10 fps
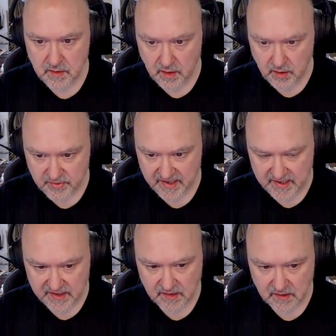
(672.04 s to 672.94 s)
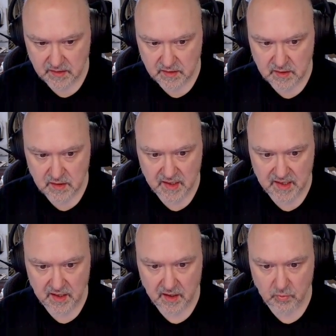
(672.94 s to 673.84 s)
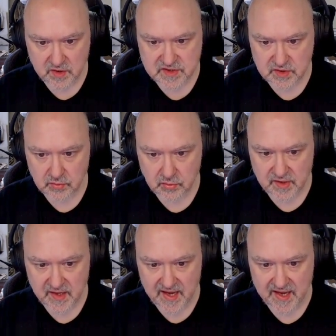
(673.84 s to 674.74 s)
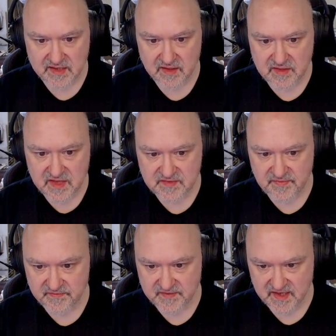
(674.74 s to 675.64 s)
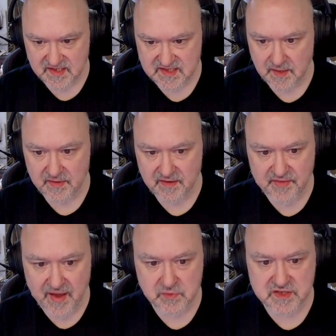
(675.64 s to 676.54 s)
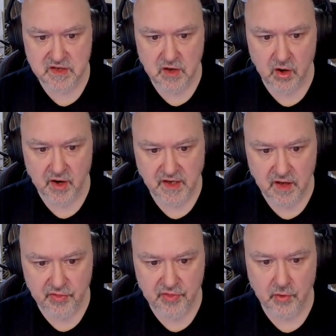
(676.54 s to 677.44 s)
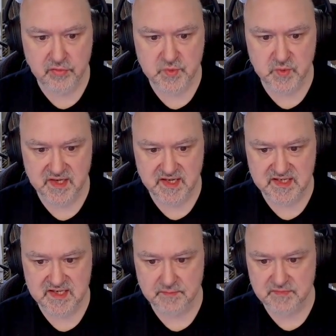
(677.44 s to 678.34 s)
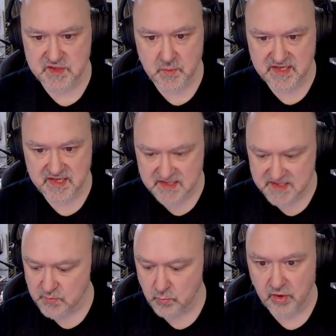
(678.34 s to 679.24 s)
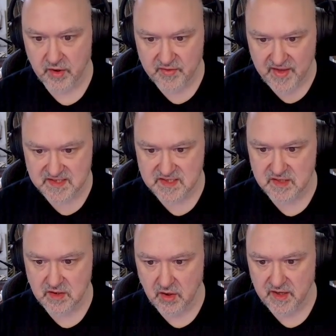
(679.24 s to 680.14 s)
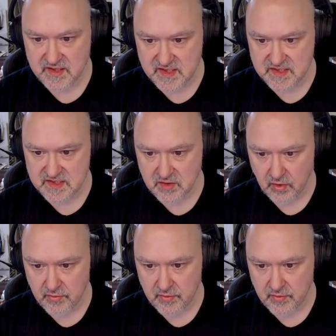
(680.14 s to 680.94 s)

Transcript: okay, uh, I wanted to look at this 15 sum. If that was a 9, those would need to sum to 20. It doesn't work. That's the 9. This is not